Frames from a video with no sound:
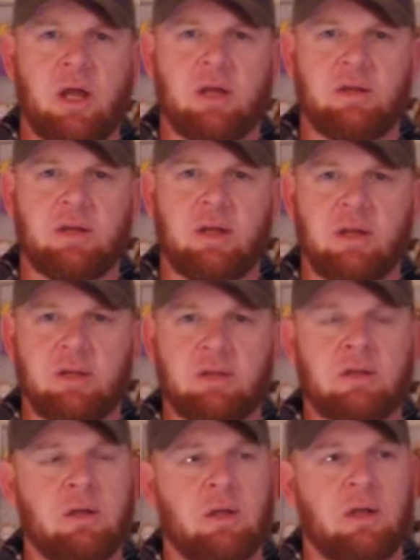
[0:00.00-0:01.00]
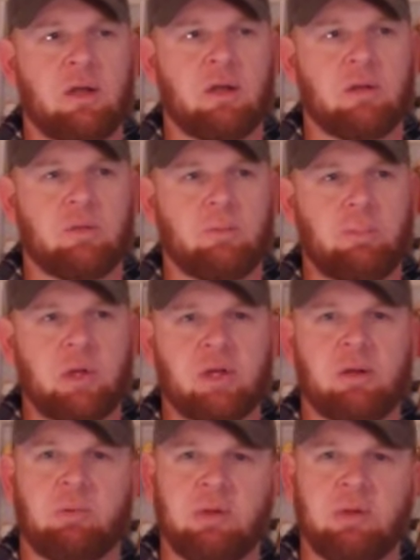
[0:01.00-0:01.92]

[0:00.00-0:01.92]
and then pick up